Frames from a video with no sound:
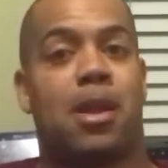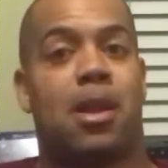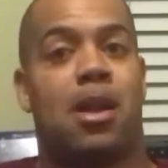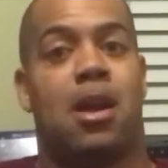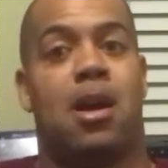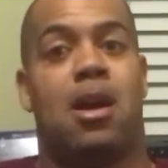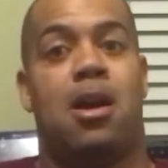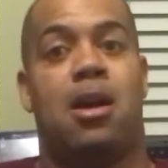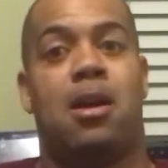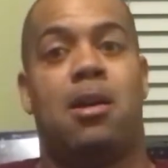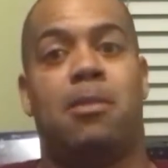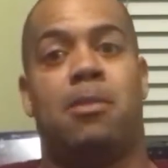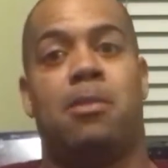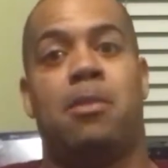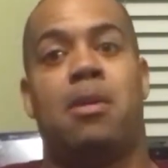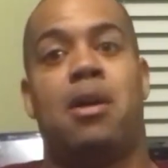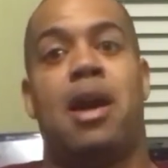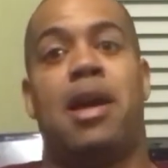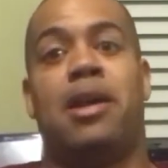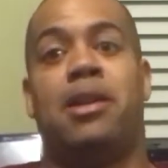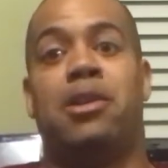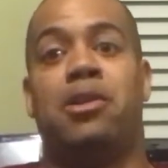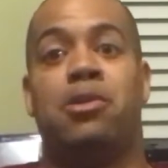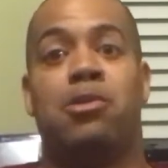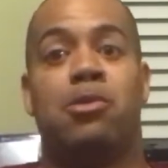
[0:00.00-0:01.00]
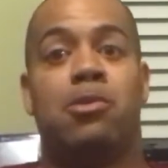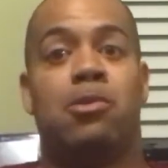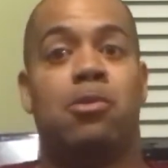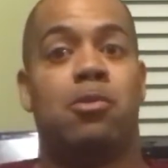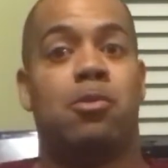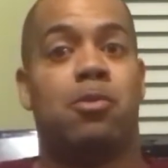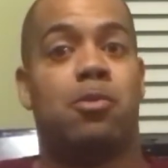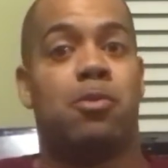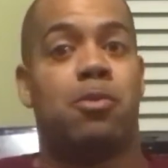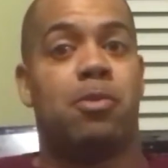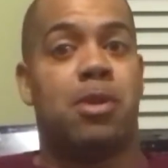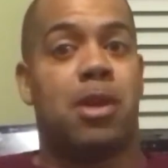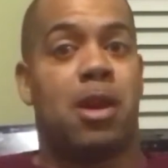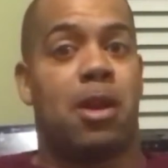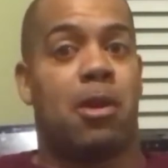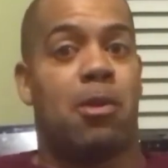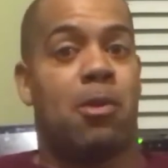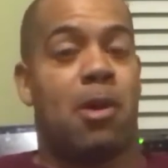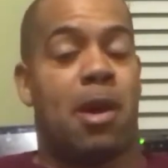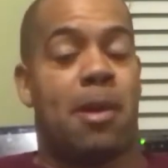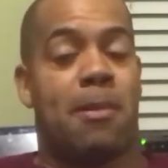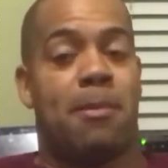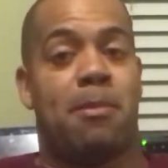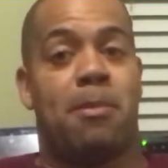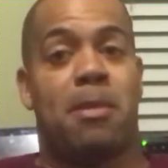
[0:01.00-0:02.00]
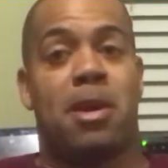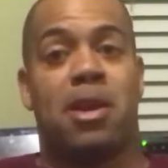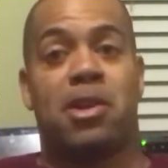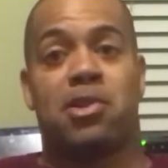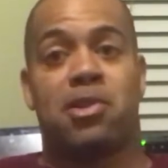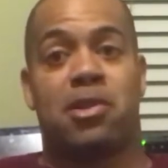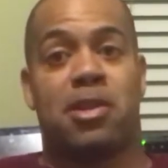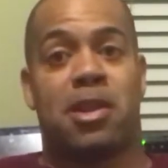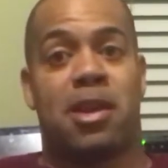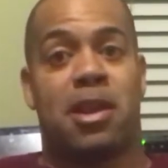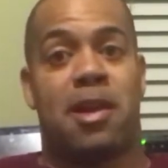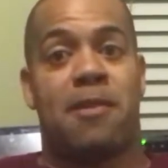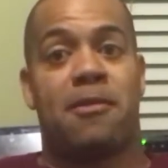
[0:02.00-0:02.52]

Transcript: I do, I make sure that